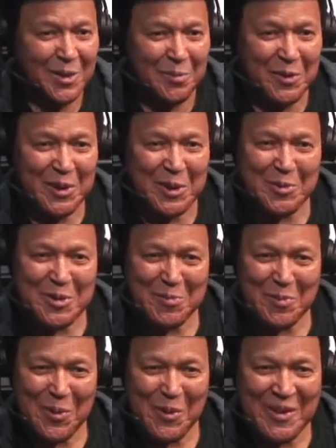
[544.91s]
the boogie was
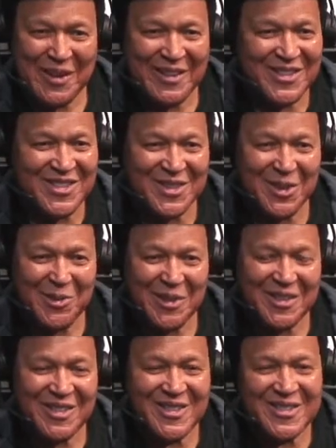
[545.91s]
born, and it's still
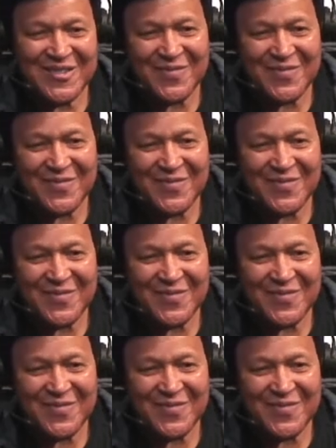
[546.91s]
with us.